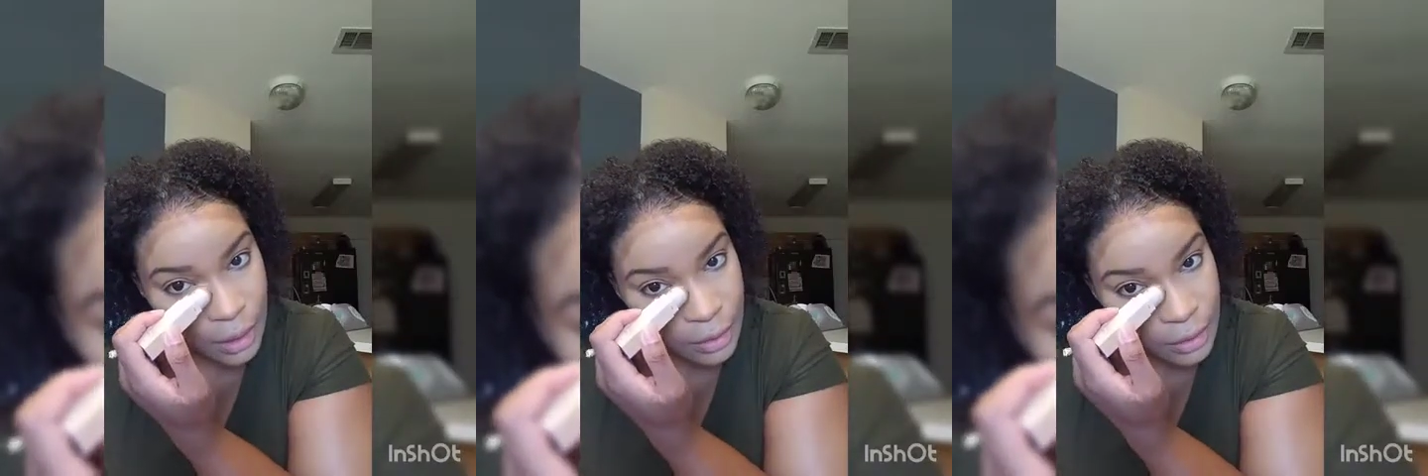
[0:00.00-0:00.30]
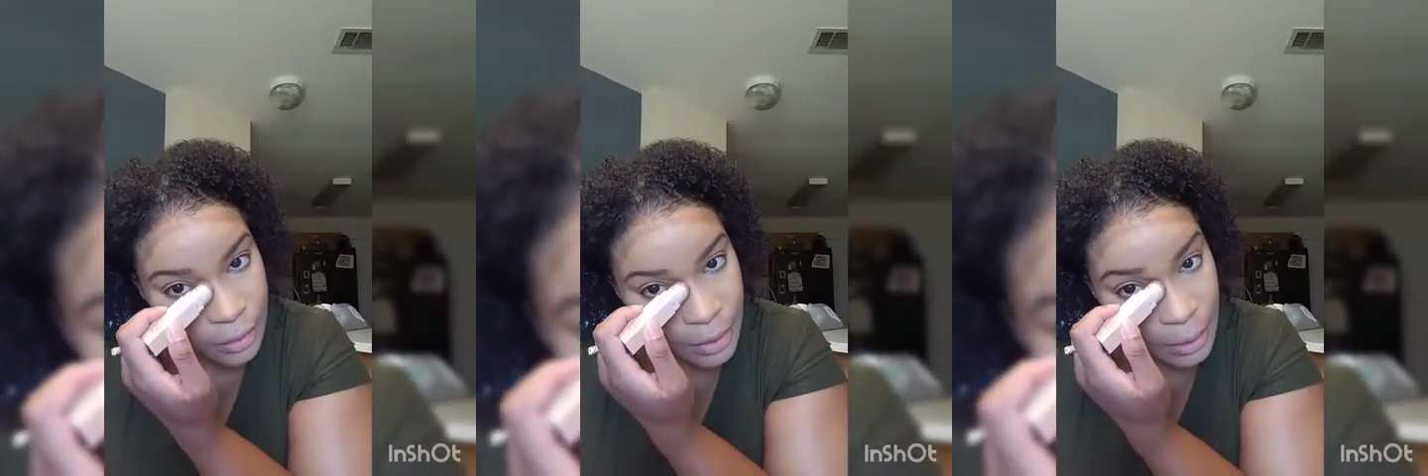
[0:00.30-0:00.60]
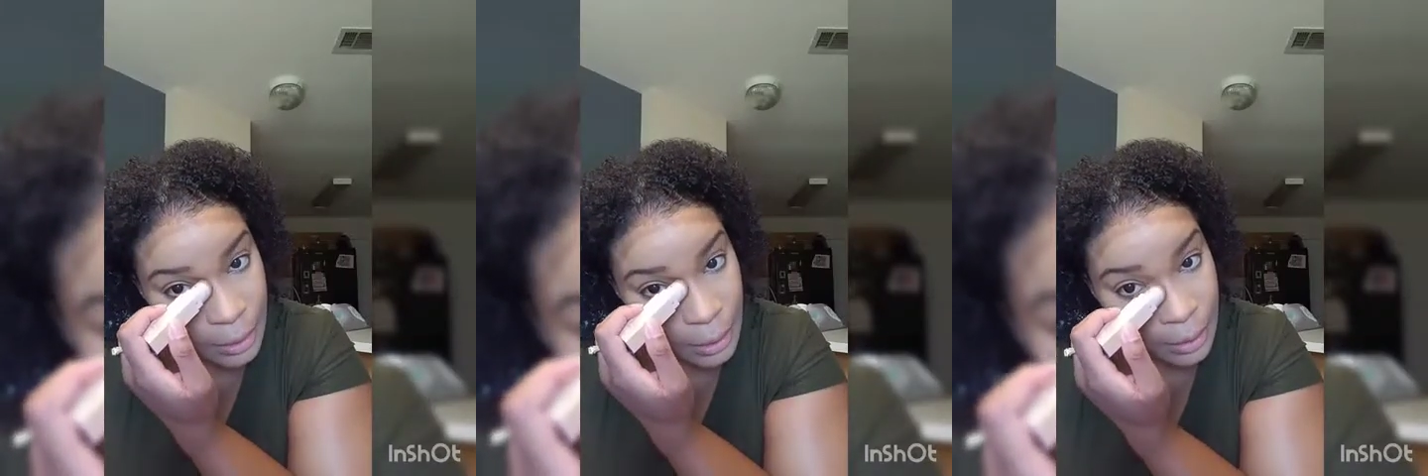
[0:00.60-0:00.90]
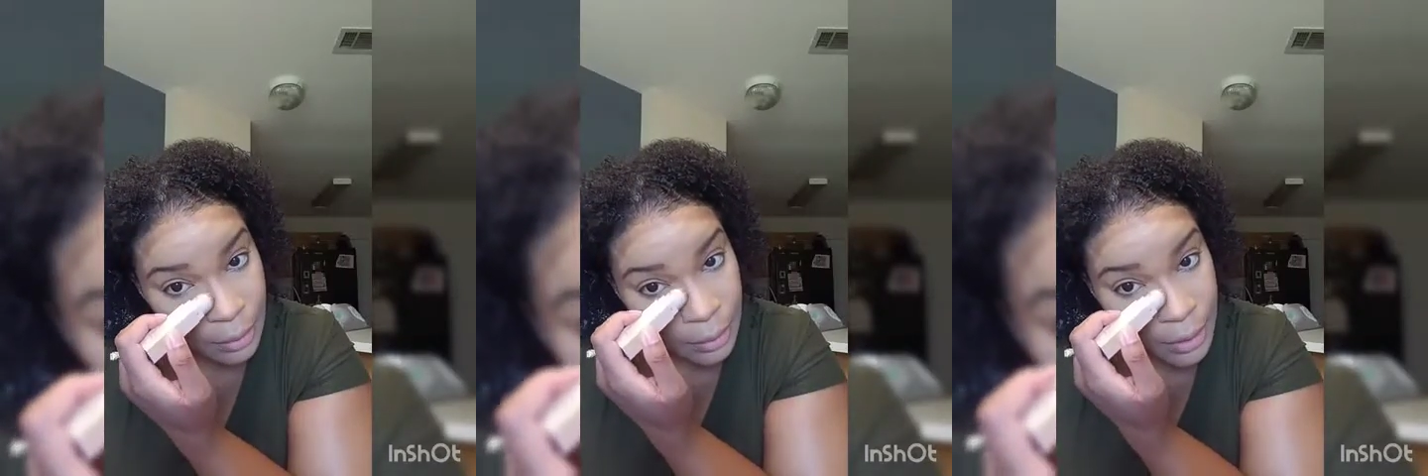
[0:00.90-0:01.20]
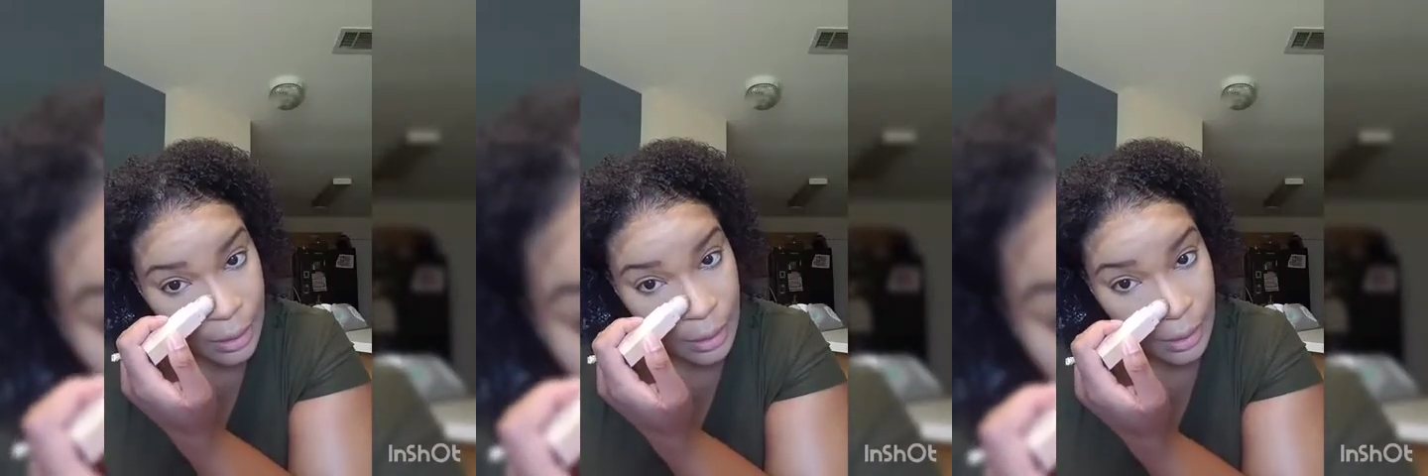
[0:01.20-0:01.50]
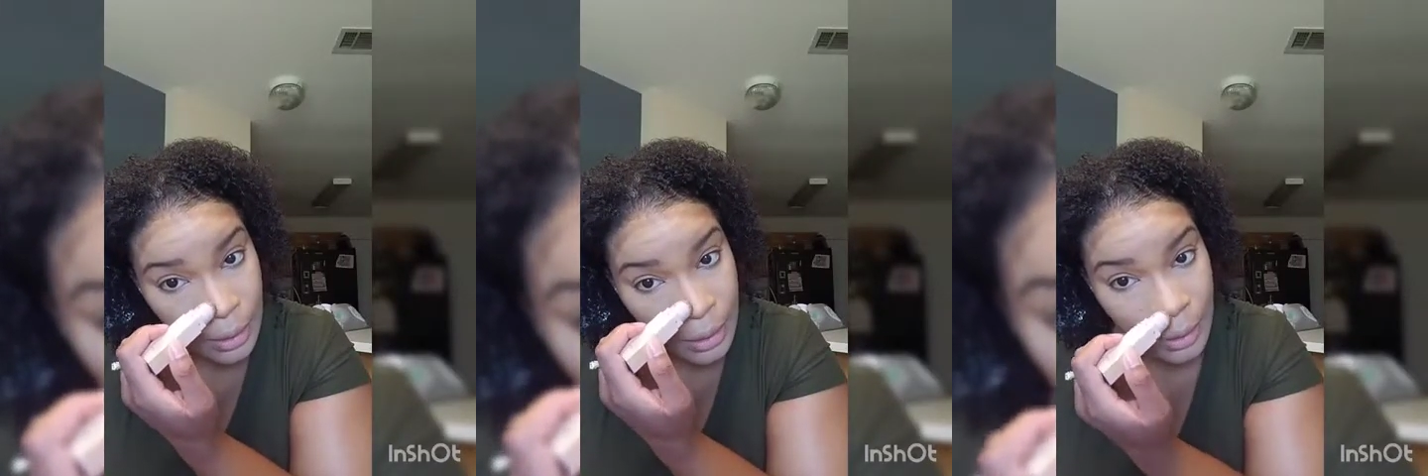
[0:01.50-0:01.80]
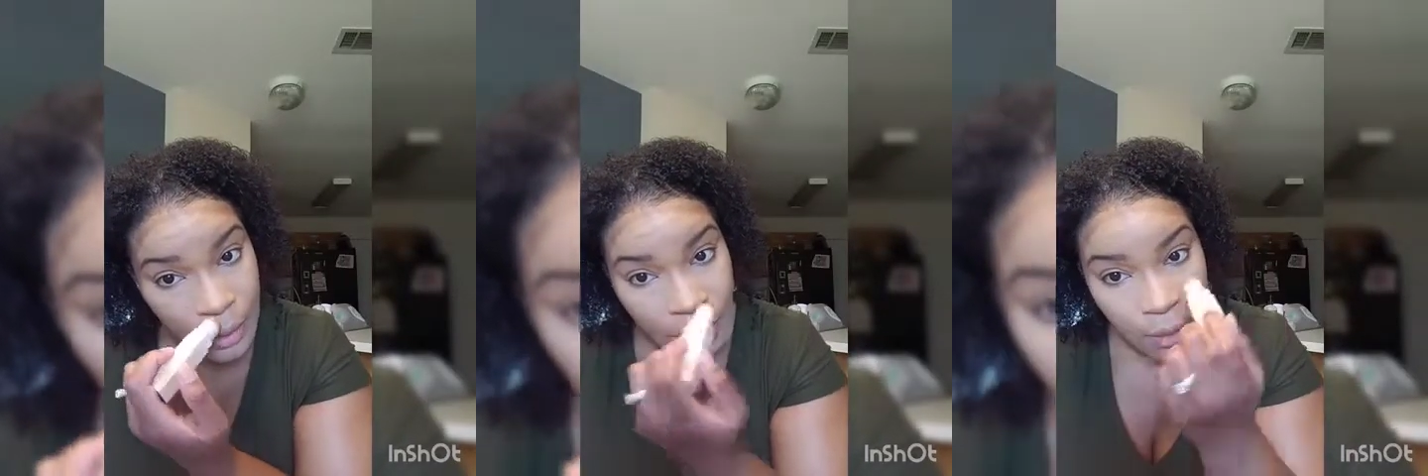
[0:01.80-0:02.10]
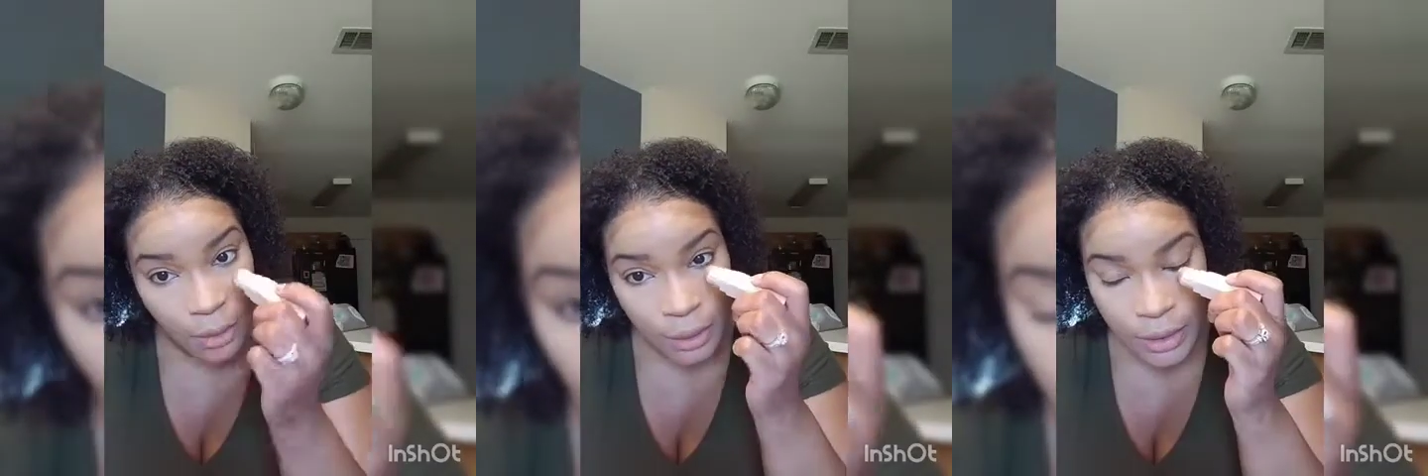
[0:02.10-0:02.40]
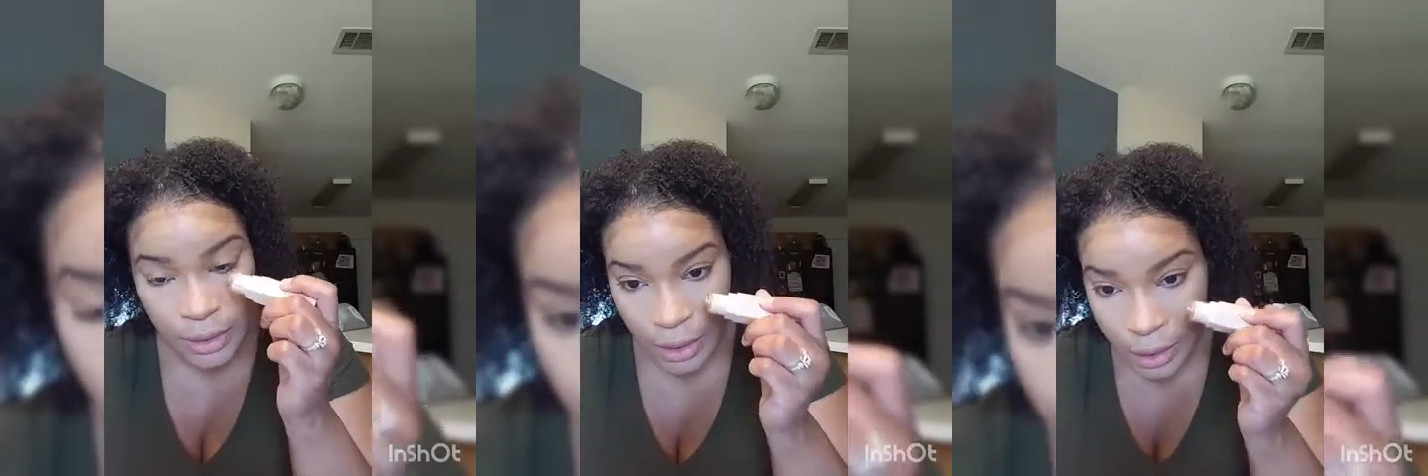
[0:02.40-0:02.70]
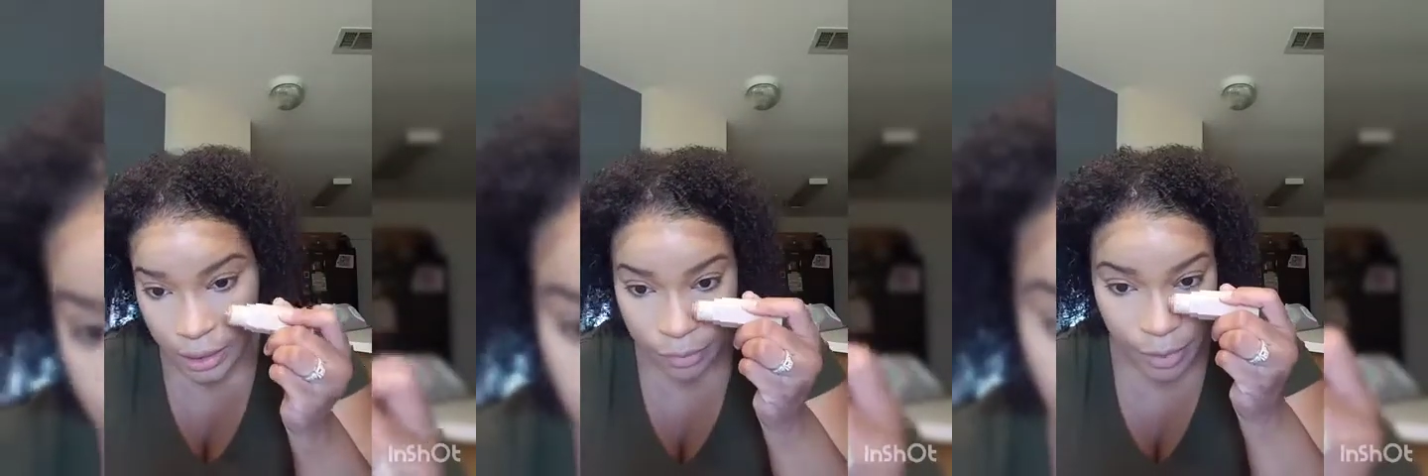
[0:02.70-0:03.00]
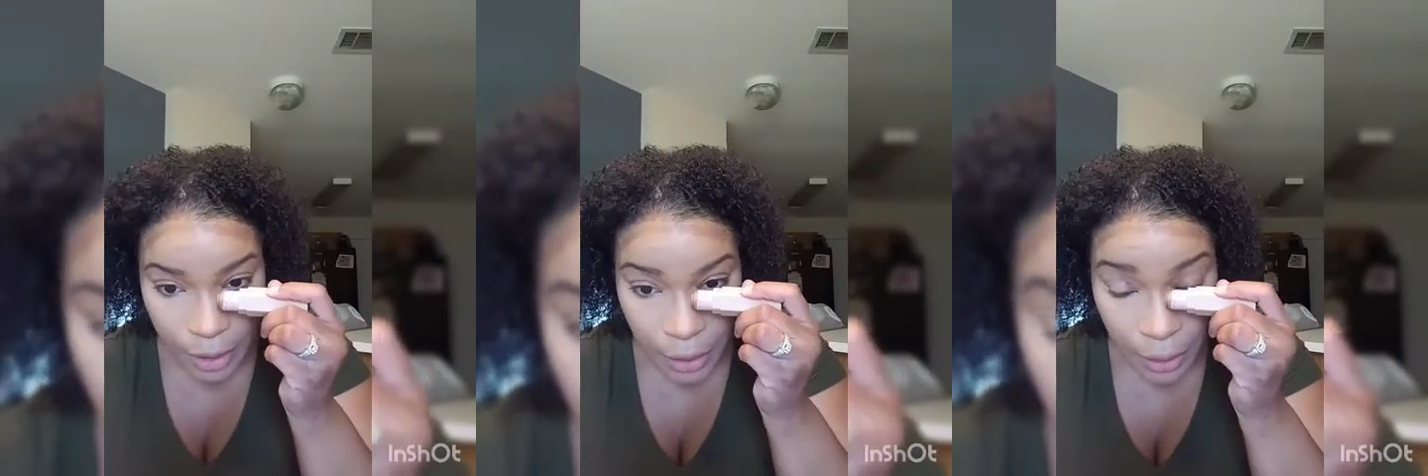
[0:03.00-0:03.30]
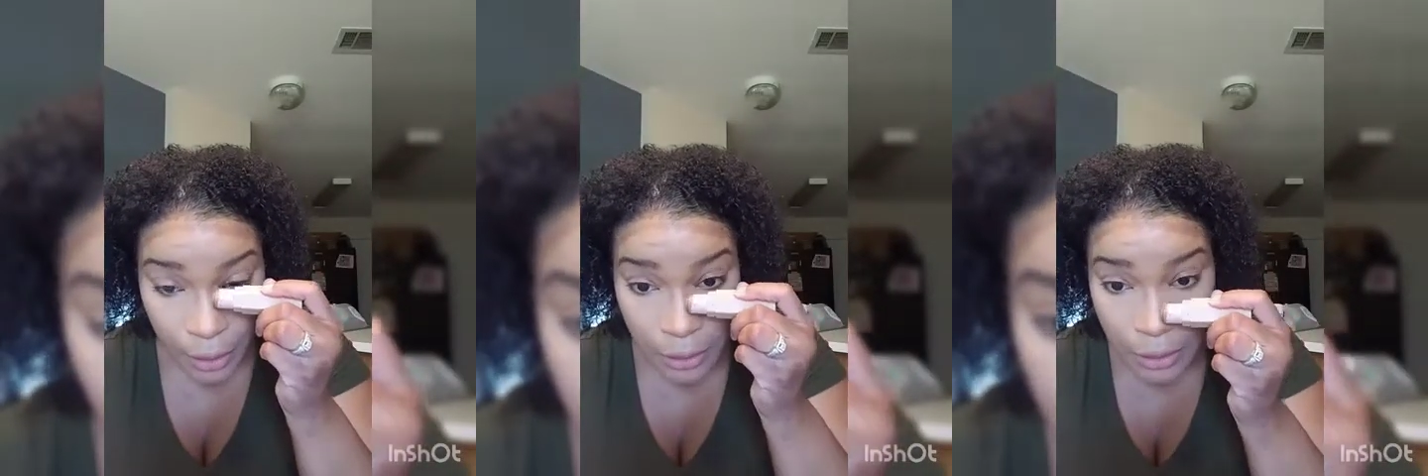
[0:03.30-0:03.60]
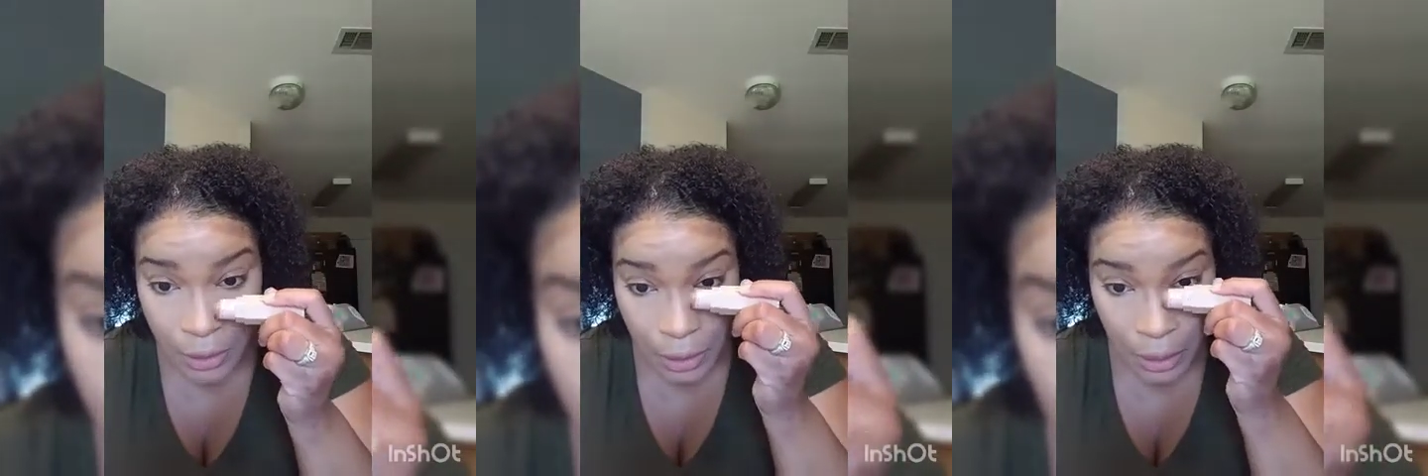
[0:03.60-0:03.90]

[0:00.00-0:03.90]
I'll just put a little bit along the sides of my nose.